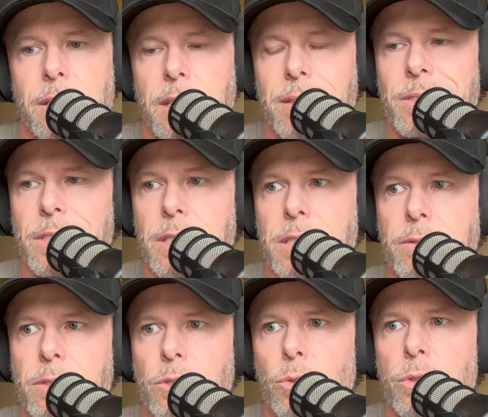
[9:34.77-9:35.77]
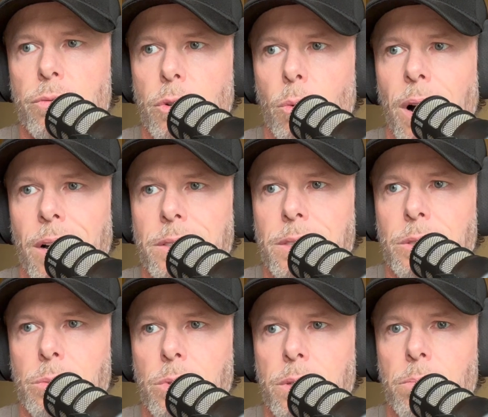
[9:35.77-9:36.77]
I haven't seen any results for a while. Is
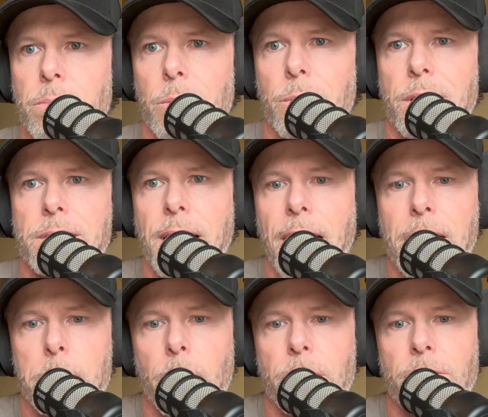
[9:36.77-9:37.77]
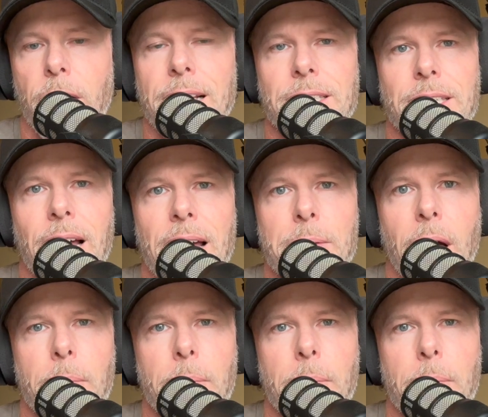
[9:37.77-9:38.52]
this one of them that we're going to tack up on the right side?